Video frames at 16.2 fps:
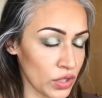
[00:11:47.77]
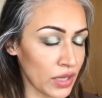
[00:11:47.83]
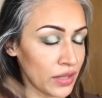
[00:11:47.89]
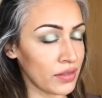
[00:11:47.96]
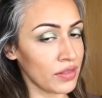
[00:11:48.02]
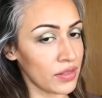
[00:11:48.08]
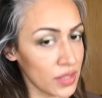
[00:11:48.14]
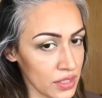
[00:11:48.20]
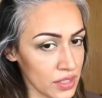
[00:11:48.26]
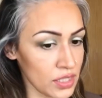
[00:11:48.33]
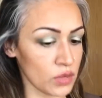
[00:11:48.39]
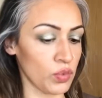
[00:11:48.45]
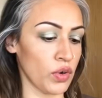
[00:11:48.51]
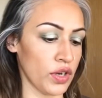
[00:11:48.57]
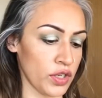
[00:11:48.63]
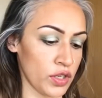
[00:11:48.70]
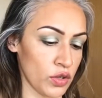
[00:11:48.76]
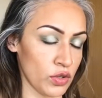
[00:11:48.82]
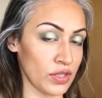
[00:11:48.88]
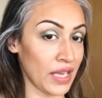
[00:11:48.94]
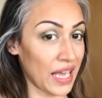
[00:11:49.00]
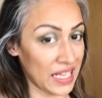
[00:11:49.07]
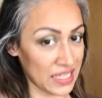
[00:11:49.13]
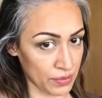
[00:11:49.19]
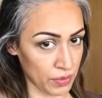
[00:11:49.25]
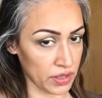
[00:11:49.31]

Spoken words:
and this is what I use as my